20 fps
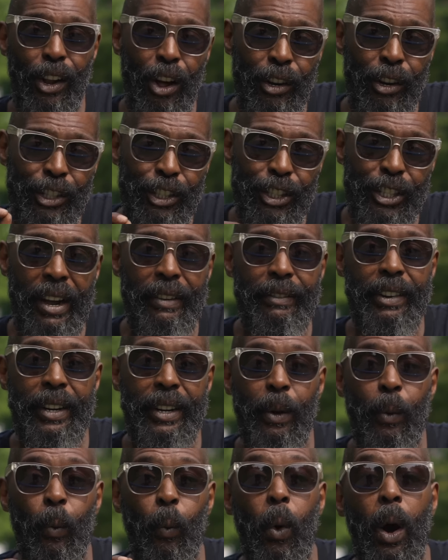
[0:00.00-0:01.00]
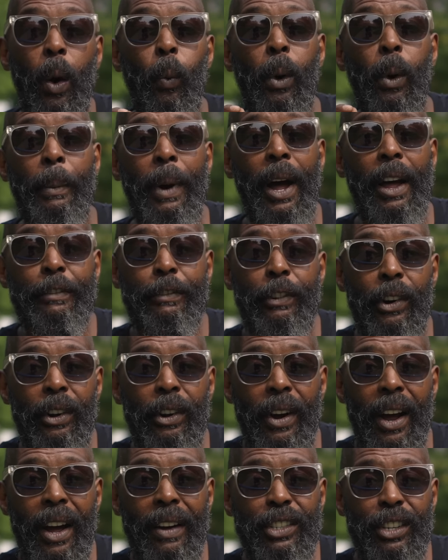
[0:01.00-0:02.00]
longevity. What will my
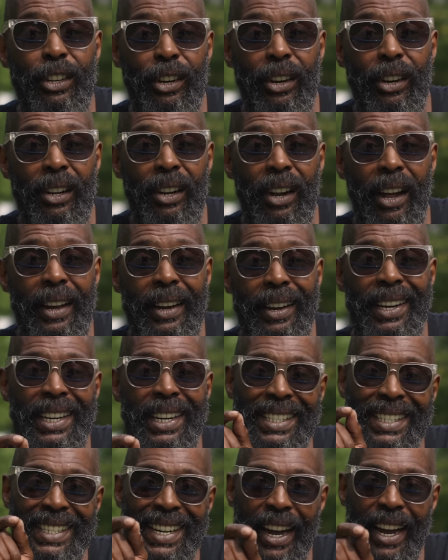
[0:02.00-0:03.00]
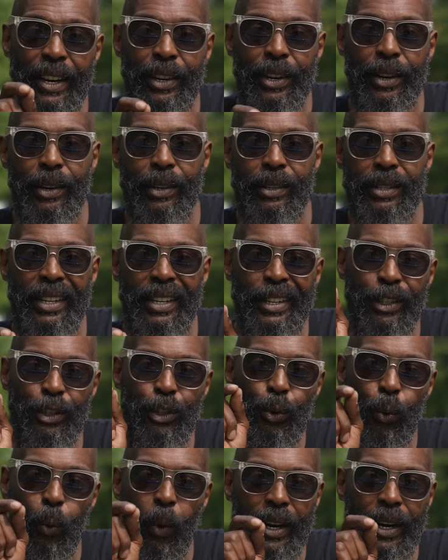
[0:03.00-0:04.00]
photographs look like in 10 years, in
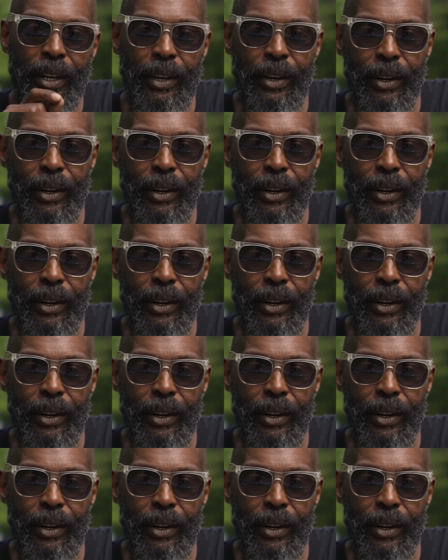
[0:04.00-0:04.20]
20